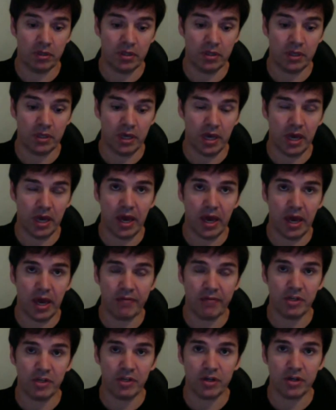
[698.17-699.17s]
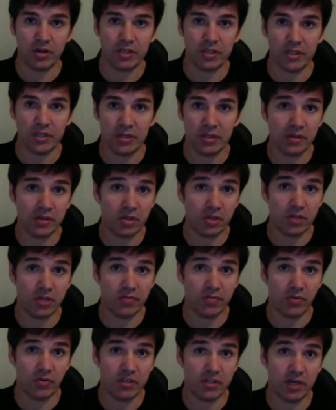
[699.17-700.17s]
advertising the
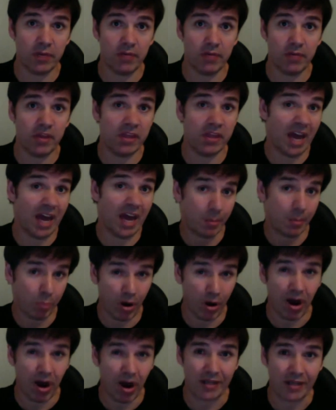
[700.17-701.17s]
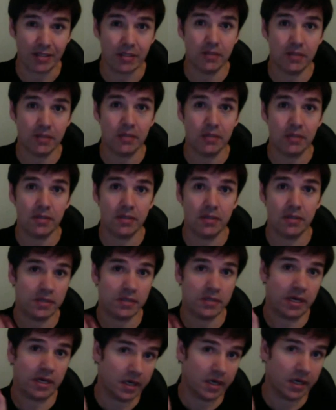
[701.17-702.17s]
G4 Guitar Method at a price and
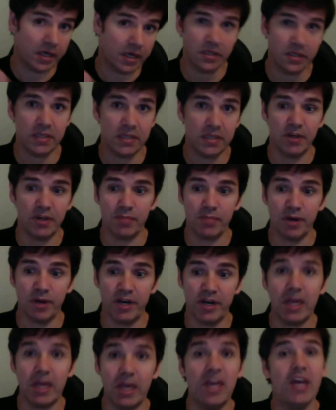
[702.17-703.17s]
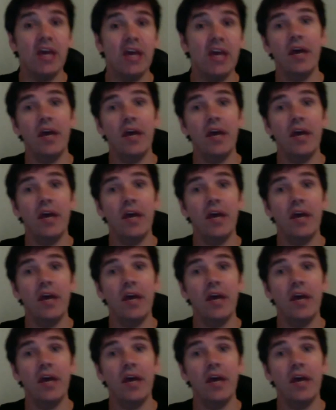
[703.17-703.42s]
saying it's this much money.